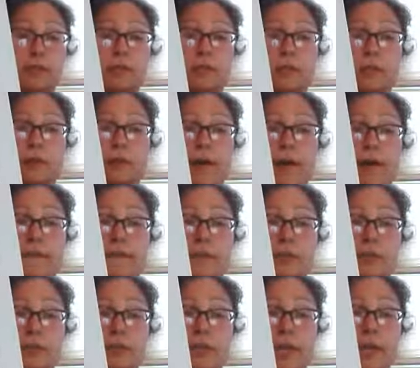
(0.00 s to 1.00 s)
So have
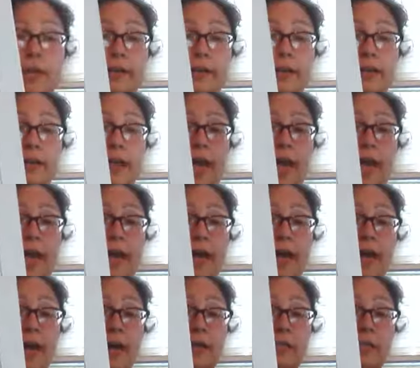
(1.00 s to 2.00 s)
your child, and
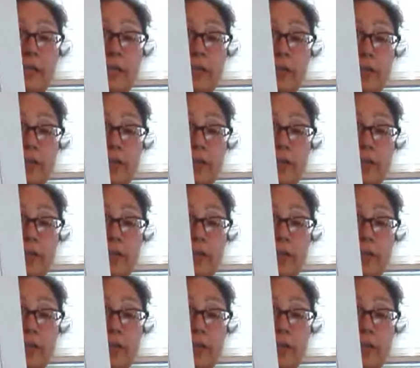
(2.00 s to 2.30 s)
ask your